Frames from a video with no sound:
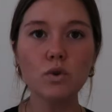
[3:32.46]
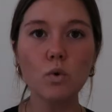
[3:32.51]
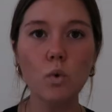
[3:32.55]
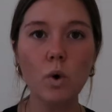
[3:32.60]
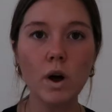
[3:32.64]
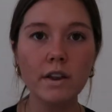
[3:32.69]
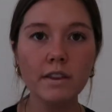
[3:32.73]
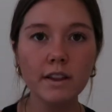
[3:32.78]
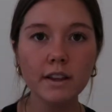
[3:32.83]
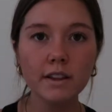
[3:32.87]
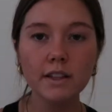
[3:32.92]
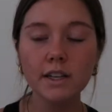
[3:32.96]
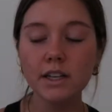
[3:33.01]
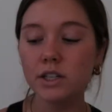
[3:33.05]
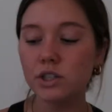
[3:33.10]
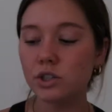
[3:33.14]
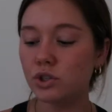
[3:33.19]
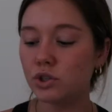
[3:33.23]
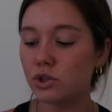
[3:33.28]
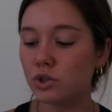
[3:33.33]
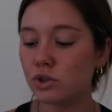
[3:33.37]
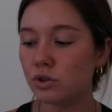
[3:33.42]
one thing that I
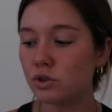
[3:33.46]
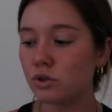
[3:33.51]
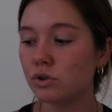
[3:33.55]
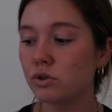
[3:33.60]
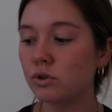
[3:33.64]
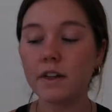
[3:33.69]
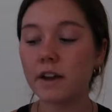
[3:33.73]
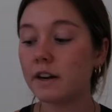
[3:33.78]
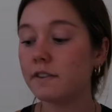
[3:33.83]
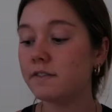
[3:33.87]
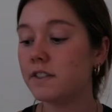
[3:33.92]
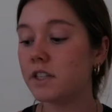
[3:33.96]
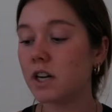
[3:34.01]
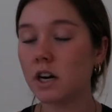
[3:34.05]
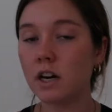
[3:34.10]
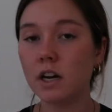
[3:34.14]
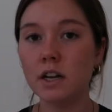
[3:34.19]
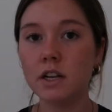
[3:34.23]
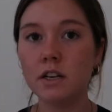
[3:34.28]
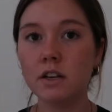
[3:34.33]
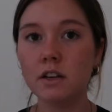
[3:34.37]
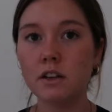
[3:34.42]
do that I've
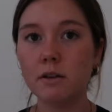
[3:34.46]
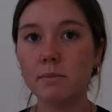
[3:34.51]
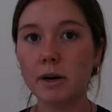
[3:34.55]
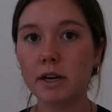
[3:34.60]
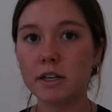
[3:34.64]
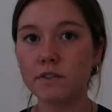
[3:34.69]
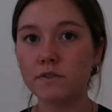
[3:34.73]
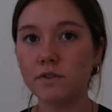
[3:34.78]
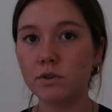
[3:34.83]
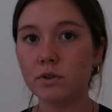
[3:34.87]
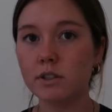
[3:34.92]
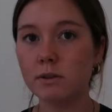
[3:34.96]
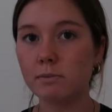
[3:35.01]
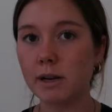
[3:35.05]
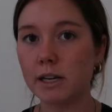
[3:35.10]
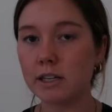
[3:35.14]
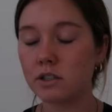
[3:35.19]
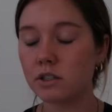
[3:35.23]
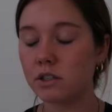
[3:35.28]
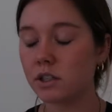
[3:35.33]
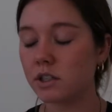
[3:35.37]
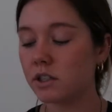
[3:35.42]
done the past few
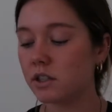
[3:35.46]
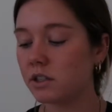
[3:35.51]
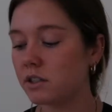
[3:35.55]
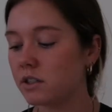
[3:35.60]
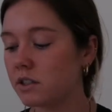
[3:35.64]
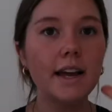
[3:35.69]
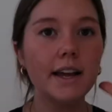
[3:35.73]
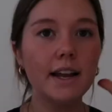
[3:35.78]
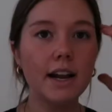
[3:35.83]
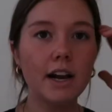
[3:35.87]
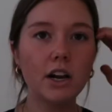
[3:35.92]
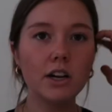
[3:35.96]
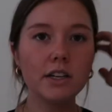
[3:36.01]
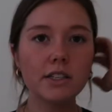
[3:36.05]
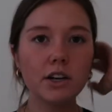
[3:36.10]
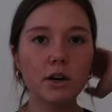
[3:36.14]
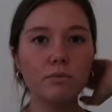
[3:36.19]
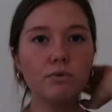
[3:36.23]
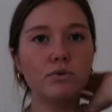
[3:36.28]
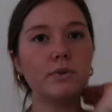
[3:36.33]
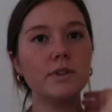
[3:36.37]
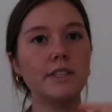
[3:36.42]
semesters, it's
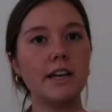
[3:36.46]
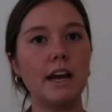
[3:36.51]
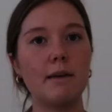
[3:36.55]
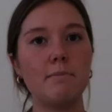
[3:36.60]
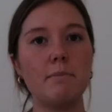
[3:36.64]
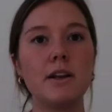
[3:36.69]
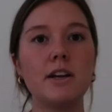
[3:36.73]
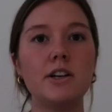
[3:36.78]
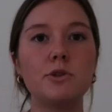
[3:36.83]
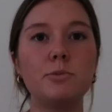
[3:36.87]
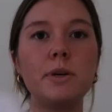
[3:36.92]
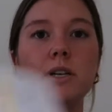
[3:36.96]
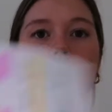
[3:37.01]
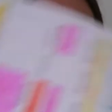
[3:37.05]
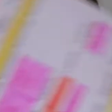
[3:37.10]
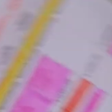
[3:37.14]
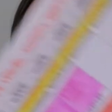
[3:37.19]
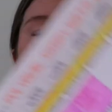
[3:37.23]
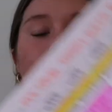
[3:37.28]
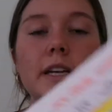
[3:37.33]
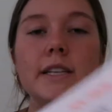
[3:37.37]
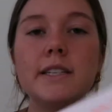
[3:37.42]
helpful with time management.
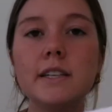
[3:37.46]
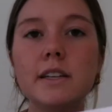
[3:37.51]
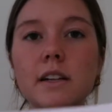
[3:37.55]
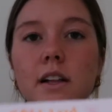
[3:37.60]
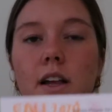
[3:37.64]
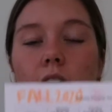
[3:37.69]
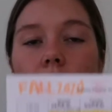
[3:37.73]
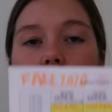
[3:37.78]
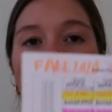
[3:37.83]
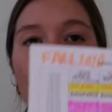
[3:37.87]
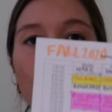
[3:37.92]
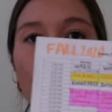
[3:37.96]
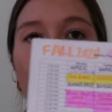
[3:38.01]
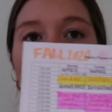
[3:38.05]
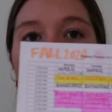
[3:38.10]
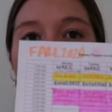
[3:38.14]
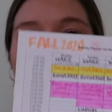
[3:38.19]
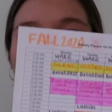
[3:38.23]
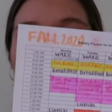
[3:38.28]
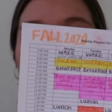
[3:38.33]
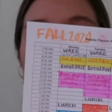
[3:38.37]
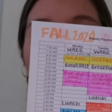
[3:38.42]
So basically
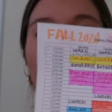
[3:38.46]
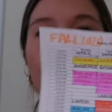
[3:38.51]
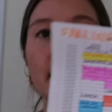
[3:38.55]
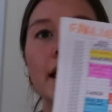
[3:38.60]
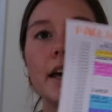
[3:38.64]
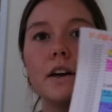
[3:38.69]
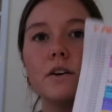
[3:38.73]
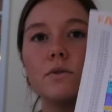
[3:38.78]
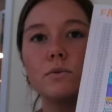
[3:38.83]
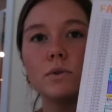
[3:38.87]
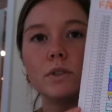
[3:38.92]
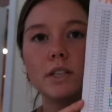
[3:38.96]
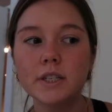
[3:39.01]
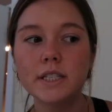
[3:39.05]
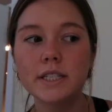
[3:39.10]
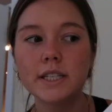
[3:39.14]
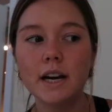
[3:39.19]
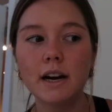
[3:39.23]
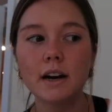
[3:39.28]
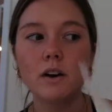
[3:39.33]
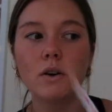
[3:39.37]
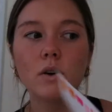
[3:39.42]
I will print
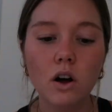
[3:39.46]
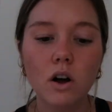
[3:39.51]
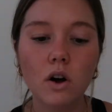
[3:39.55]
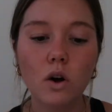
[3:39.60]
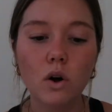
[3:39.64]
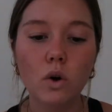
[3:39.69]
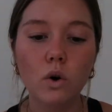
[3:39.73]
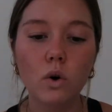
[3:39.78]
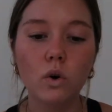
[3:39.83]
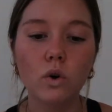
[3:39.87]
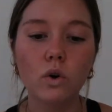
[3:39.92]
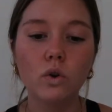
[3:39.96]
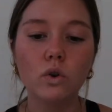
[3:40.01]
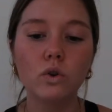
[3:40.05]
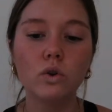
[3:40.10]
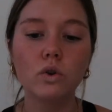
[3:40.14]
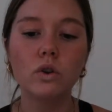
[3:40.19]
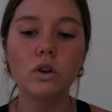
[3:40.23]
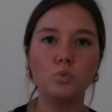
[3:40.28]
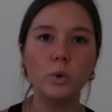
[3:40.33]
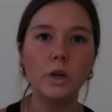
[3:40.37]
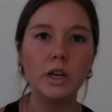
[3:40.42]
out a
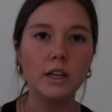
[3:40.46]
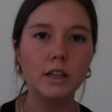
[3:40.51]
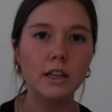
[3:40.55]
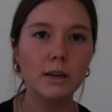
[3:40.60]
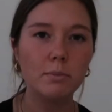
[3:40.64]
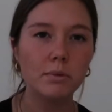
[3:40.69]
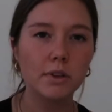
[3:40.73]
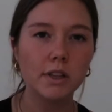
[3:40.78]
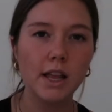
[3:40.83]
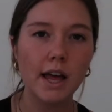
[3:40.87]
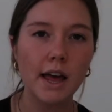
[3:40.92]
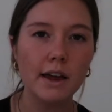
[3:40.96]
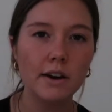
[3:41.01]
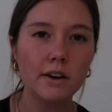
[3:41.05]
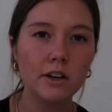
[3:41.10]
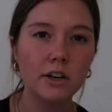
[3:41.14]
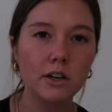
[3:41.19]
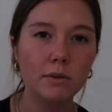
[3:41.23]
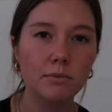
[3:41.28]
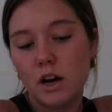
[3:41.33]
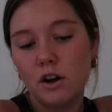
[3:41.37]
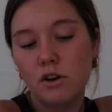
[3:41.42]
whole weekly
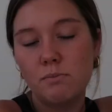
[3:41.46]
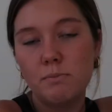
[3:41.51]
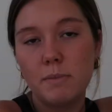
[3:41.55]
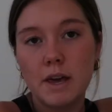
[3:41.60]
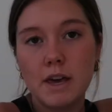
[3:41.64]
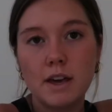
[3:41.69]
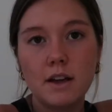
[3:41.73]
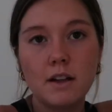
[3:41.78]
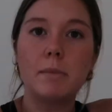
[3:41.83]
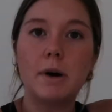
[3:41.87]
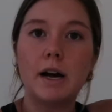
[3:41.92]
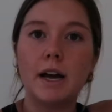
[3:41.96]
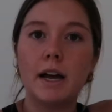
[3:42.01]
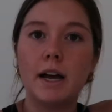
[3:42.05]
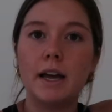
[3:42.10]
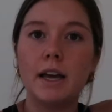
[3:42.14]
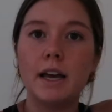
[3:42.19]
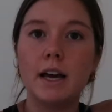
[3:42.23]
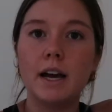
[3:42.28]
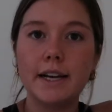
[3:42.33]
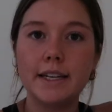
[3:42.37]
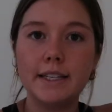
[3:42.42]
planner. I'll make
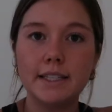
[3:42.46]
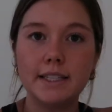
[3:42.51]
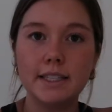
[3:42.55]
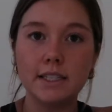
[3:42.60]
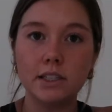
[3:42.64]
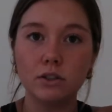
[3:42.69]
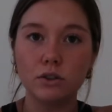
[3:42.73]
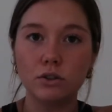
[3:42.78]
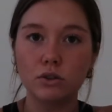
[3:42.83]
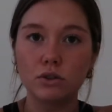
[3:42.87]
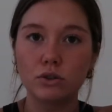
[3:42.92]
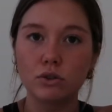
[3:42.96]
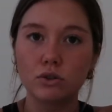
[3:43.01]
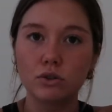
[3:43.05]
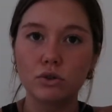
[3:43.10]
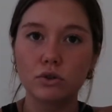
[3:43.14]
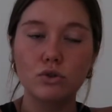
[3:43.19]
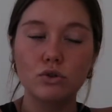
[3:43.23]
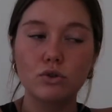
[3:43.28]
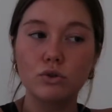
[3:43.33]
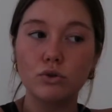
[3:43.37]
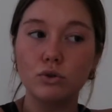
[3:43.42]
my ideal
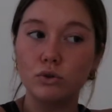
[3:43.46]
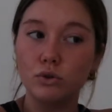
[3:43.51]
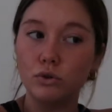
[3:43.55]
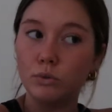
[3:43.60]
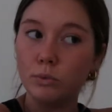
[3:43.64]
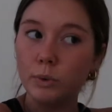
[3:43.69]
school